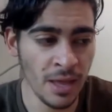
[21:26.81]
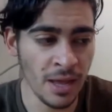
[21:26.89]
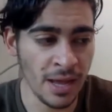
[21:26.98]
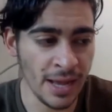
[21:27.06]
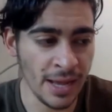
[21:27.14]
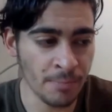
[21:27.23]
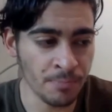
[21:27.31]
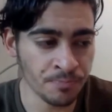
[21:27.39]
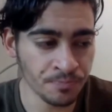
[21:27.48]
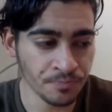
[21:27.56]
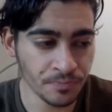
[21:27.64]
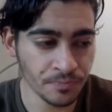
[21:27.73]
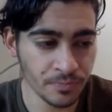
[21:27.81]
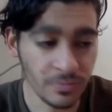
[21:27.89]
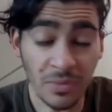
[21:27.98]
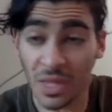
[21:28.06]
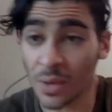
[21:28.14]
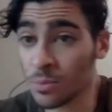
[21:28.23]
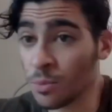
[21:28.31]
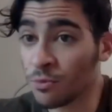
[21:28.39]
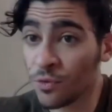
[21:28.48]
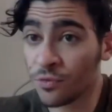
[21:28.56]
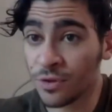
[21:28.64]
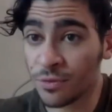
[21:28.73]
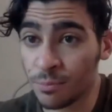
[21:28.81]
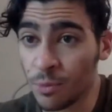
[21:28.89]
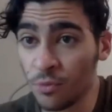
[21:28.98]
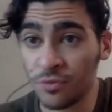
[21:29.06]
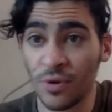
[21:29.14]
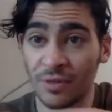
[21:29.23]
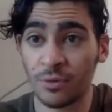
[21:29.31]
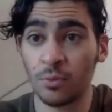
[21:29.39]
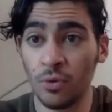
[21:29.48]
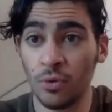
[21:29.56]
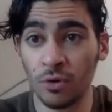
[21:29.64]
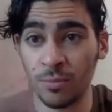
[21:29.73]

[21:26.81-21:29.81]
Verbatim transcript: Um, and we moved moved around the world.